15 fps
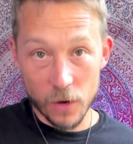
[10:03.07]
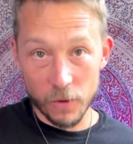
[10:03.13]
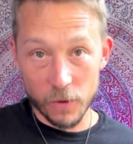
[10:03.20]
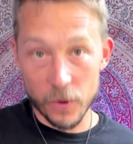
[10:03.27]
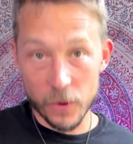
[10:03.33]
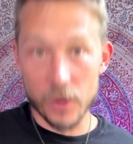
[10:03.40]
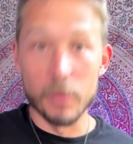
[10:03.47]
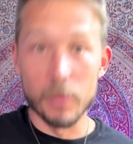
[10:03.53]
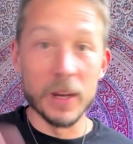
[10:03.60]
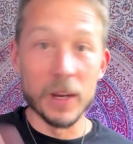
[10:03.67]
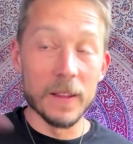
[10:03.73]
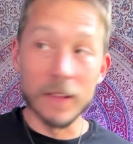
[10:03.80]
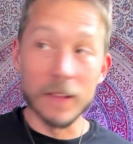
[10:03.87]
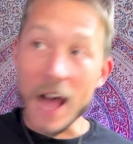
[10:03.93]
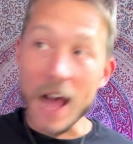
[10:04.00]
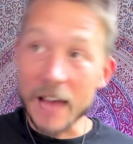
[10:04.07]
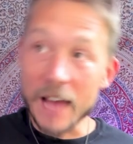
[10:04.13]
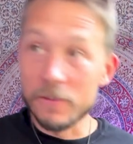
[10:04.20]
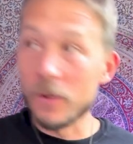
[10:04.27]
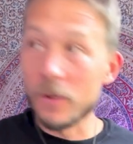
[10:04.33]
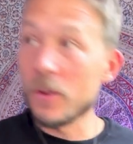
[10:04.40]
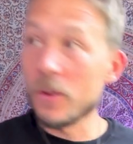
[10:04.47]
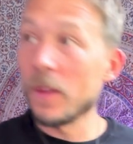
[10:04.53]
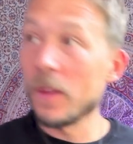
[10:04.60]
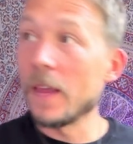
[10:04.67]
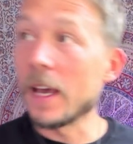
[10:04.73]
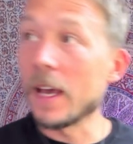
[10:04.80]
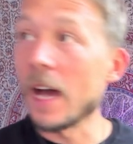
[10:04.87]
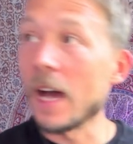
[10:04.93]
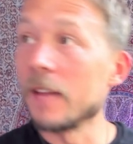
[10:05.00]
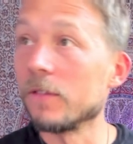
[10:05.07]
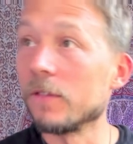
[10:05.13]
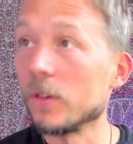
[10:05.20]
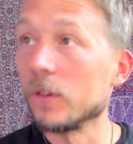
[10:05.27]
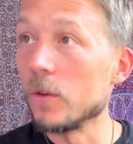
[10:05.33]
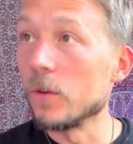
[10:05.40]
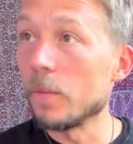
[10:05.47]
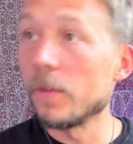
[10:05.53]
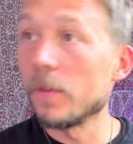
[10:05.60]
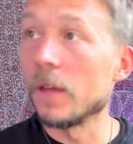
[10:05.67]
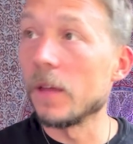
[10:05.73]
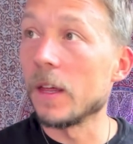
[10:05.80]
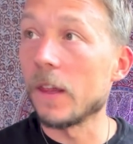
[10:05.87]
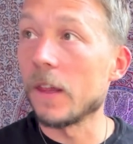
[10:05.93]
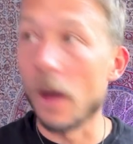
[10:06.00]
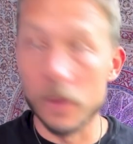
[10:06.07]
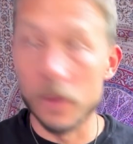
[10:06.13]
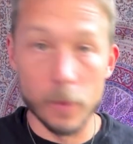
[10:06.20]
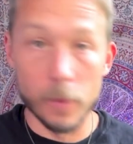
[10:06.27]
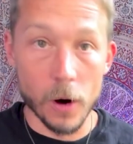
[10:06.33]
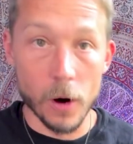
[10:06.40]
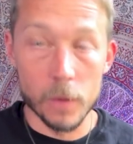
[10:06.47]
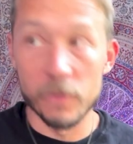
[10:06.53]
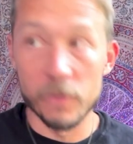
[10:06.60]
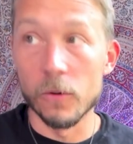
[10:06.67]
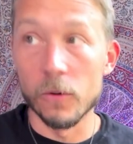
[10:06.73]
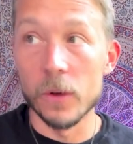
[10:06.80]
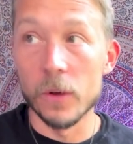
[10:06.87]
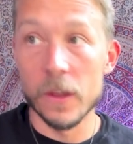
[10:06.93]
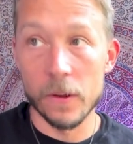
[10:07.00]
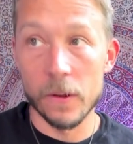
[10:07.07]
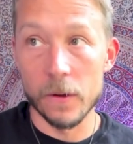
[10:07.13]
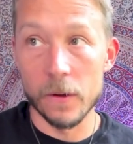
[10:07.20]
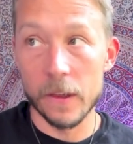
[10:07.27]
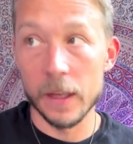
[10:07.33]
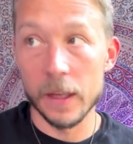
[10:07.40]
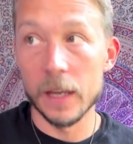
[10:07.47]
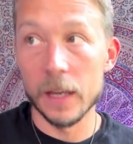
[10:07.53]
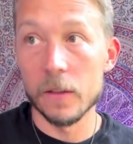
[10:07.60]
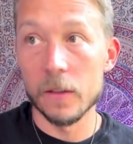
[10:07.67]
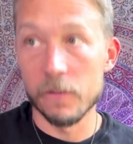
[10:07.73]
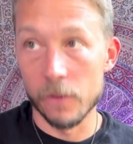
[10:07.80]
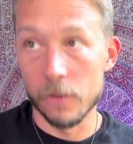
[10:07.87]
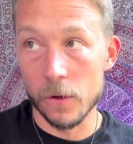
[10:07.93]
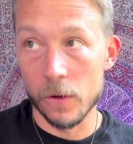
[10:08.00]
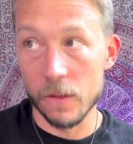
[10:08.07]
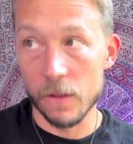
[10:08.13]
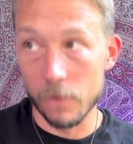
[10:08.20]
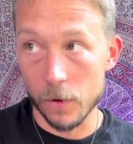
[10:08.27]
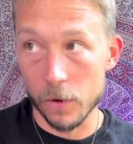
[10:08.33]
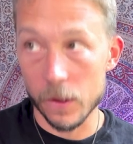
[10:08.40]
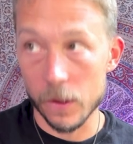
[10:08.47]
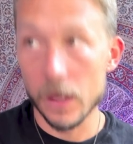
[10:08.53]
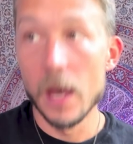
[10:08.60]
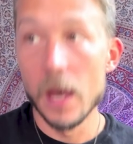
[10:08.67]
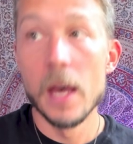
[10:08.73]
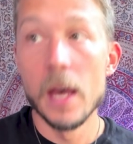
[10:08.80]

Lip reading: version. But in the live version, they kind of loop this other part before he starts singing the first verse.